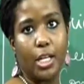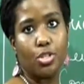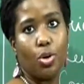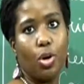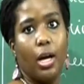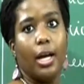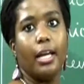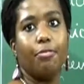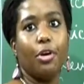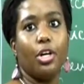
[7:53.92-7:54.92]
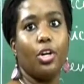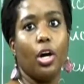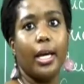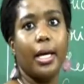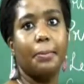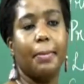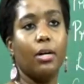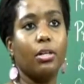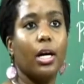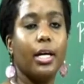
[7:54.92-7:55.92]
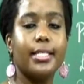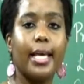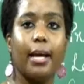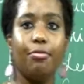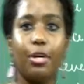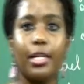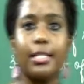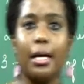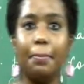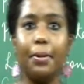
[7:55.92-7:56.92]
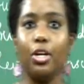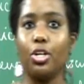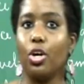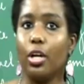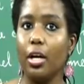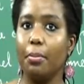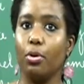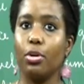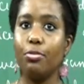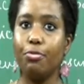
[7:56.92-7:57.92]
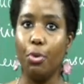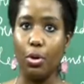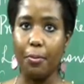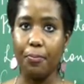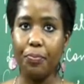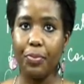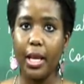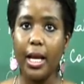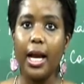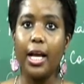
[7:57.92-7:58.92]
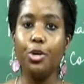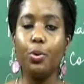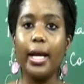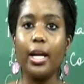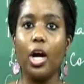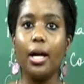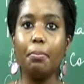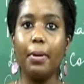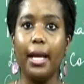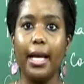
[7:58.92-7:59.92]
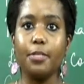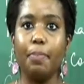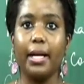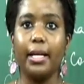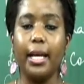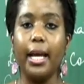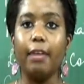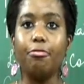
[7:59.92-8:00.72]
So if you are talking about, say for example, you are talking about a phone, you cannot be expecting